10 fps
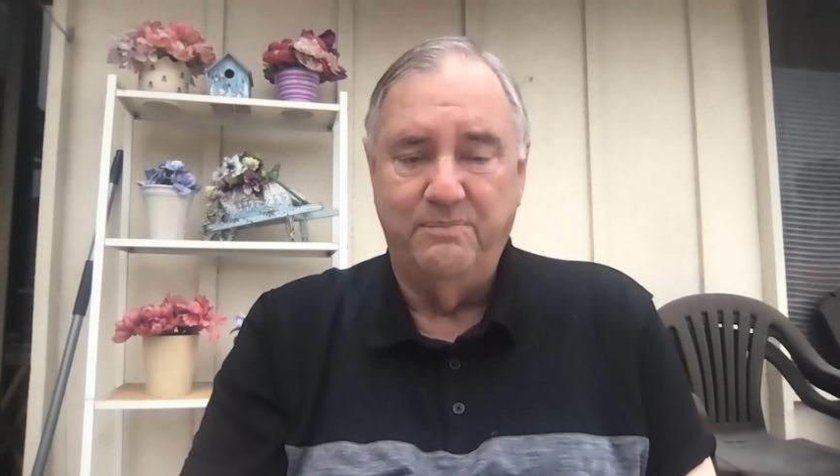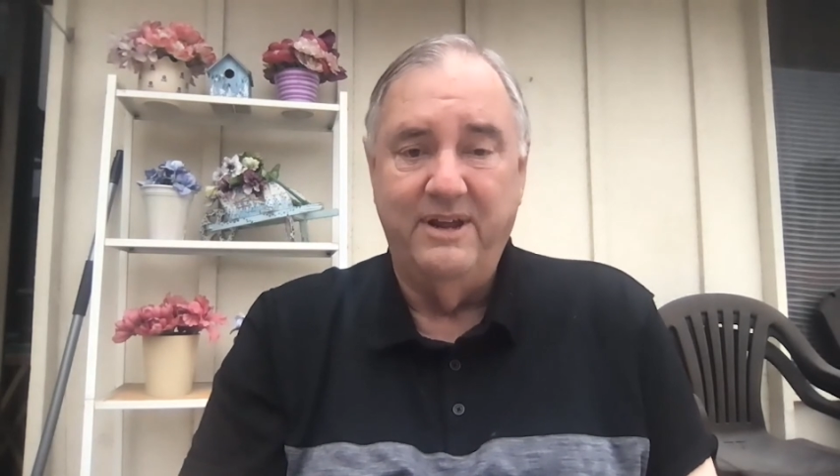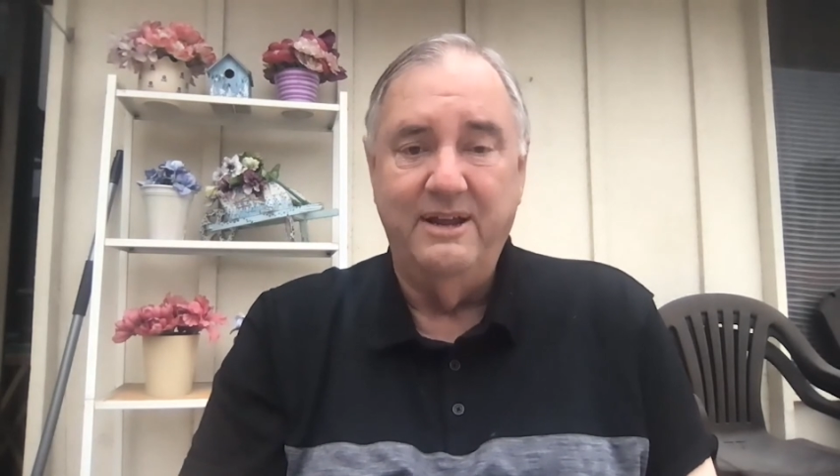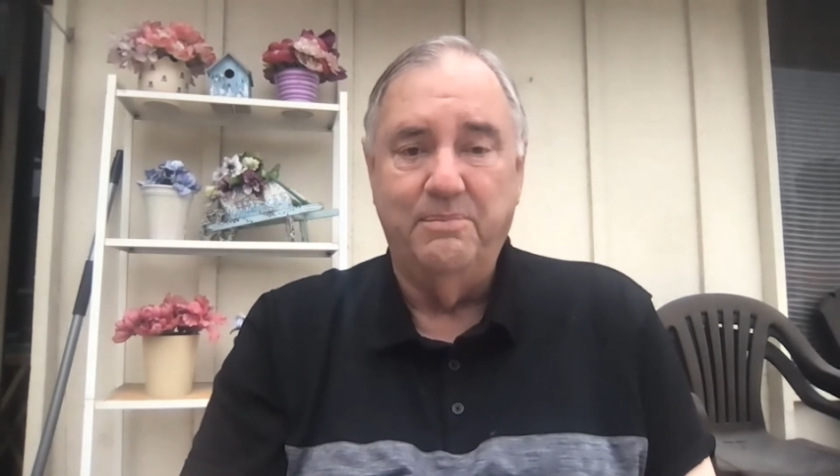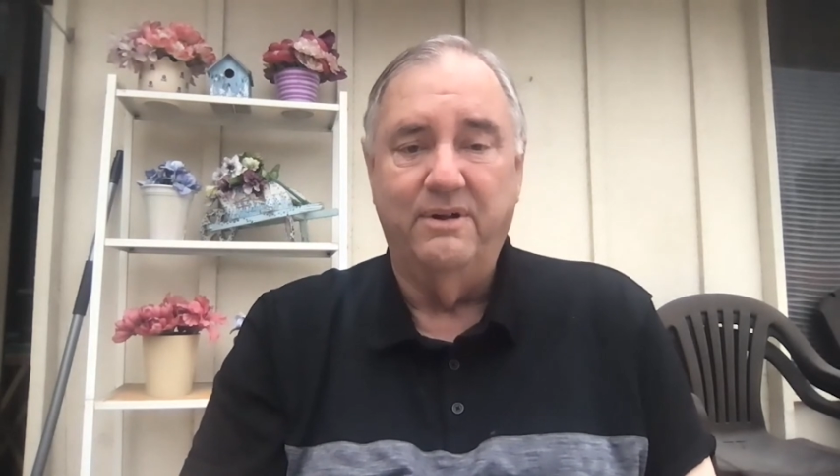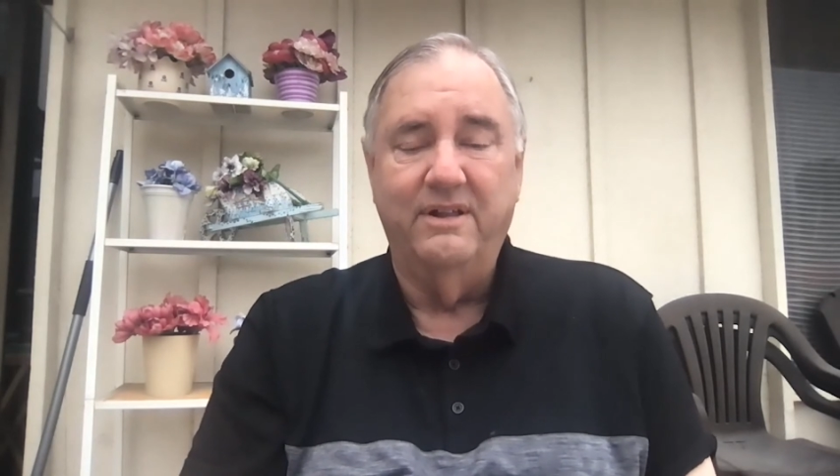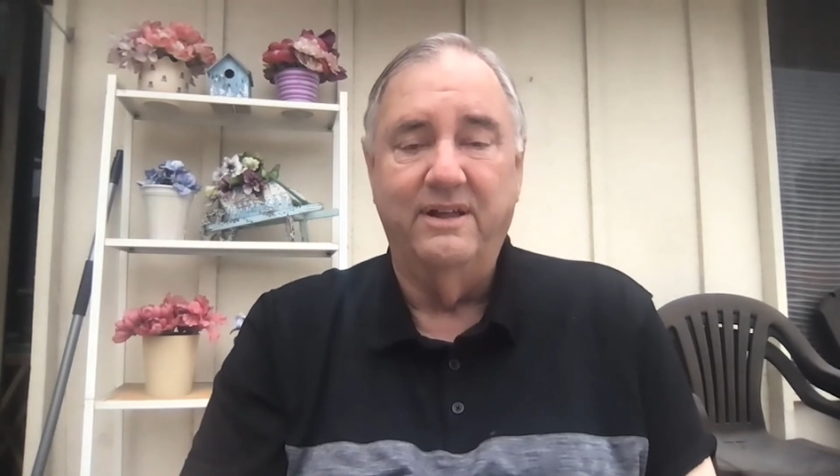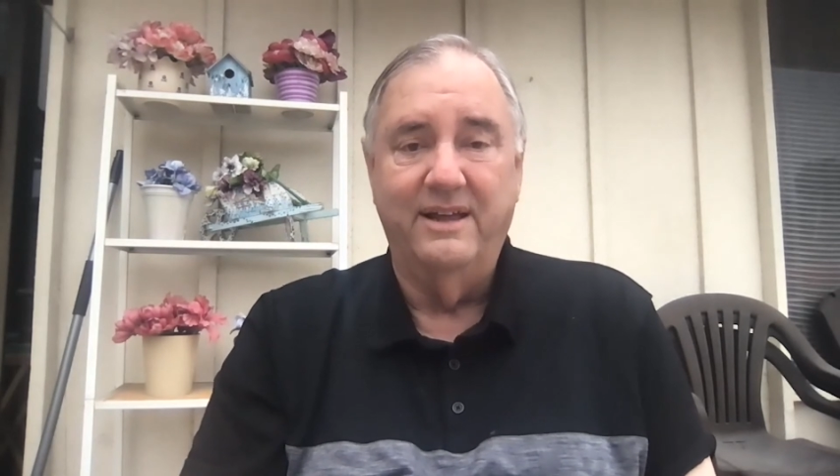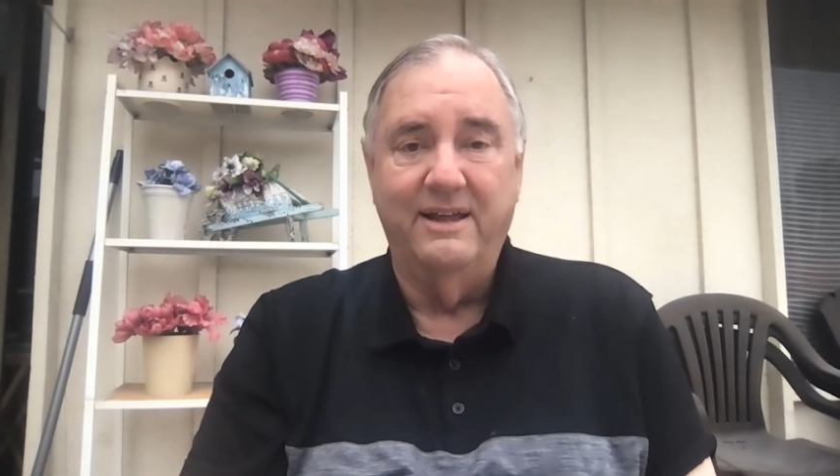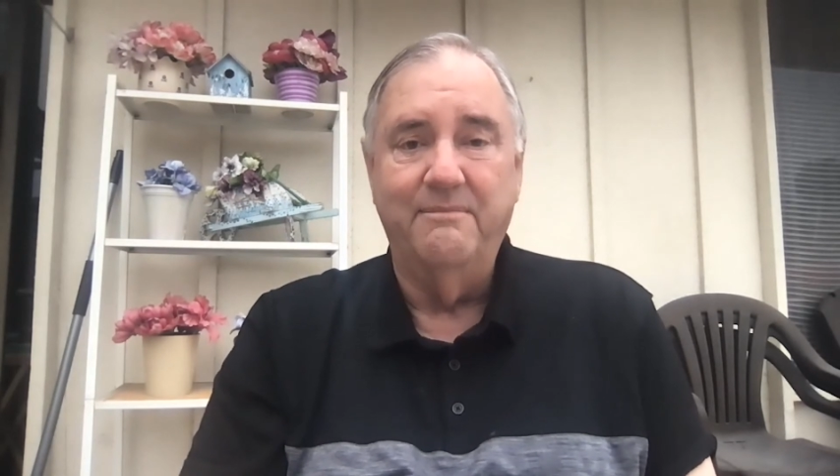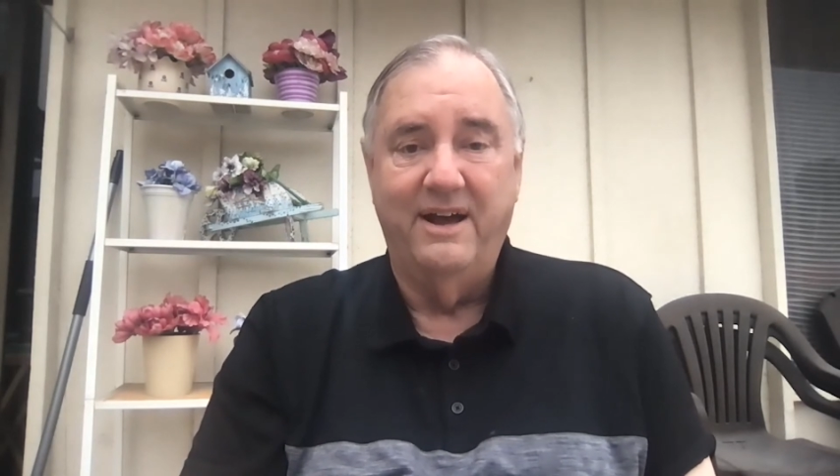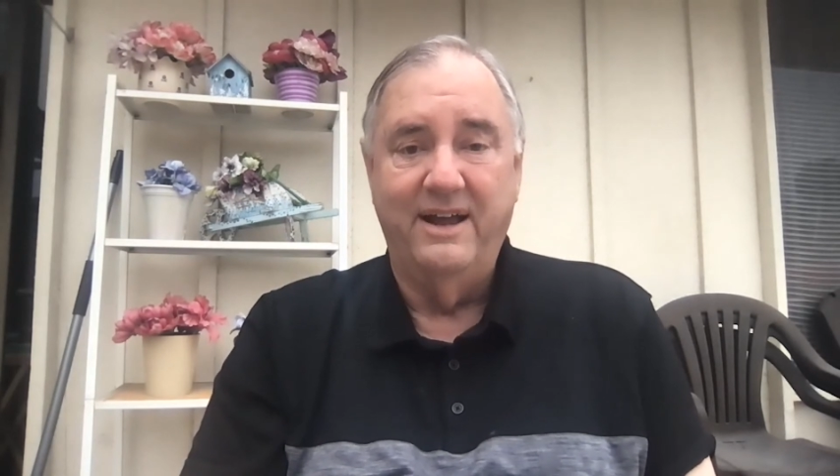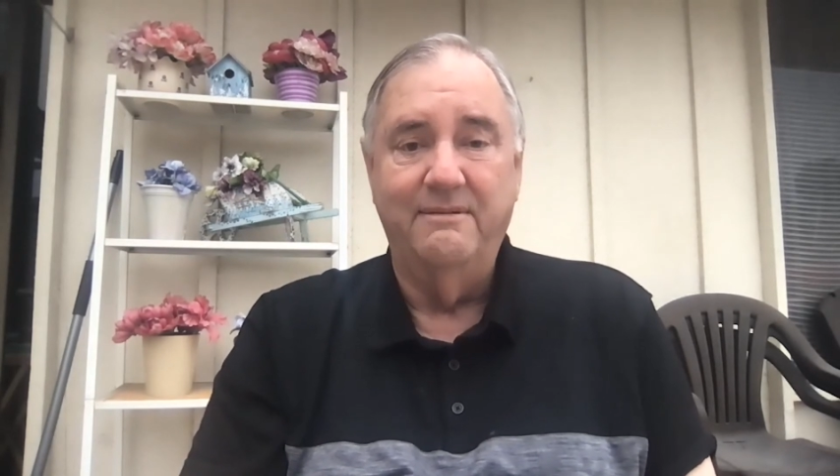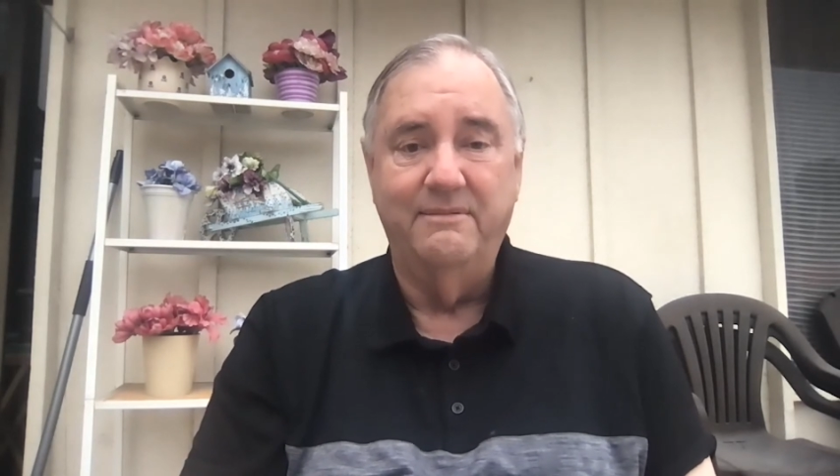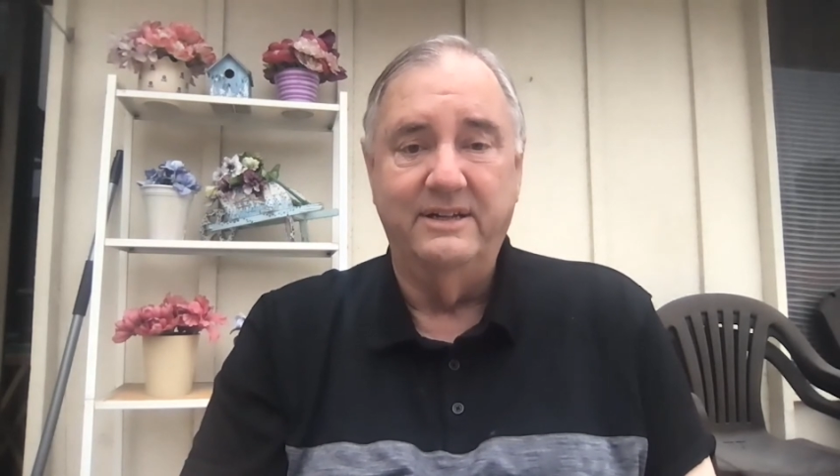people in
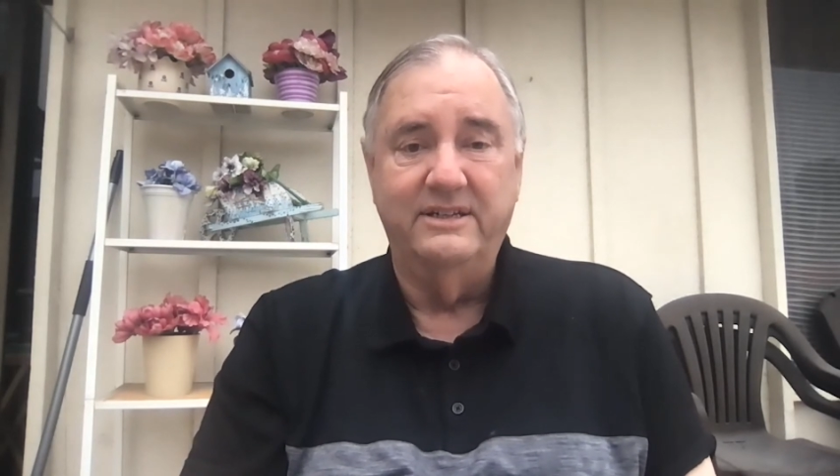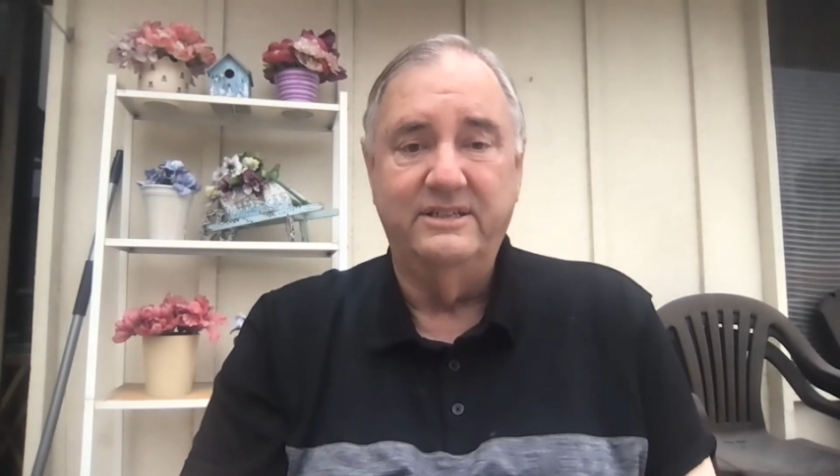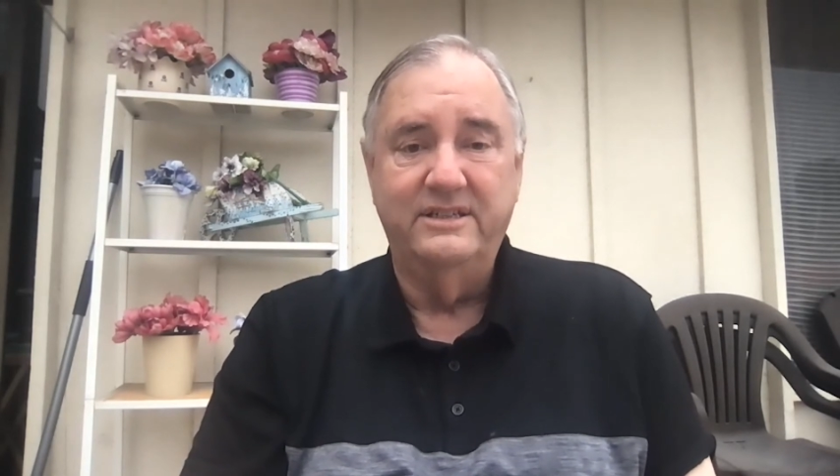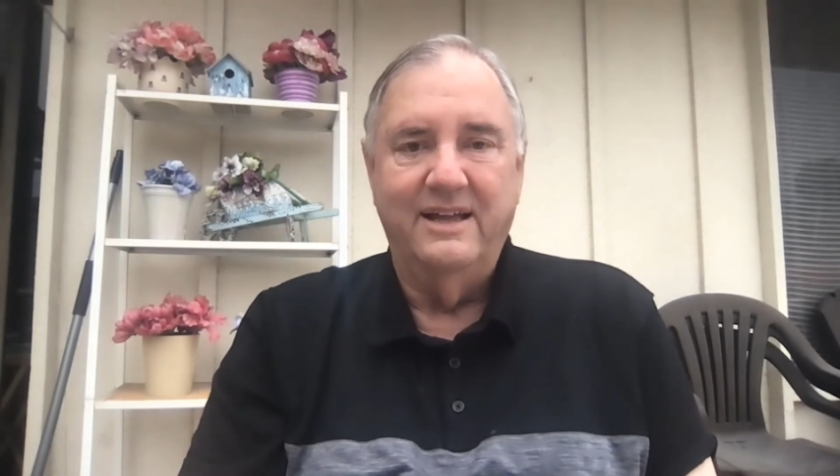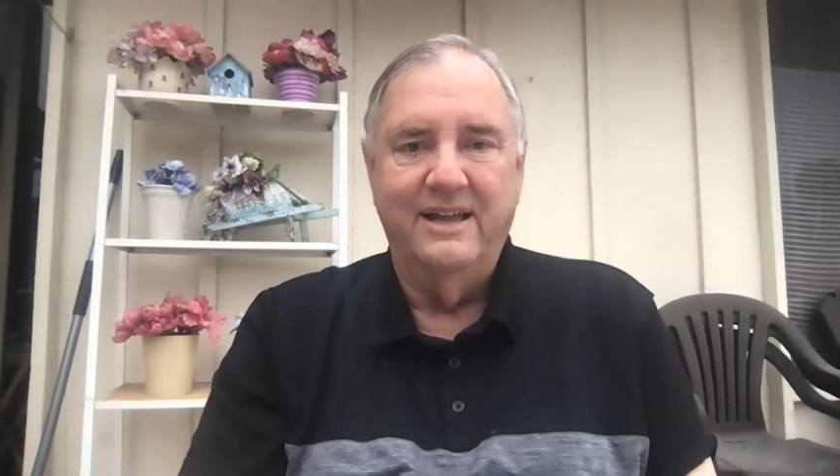my image.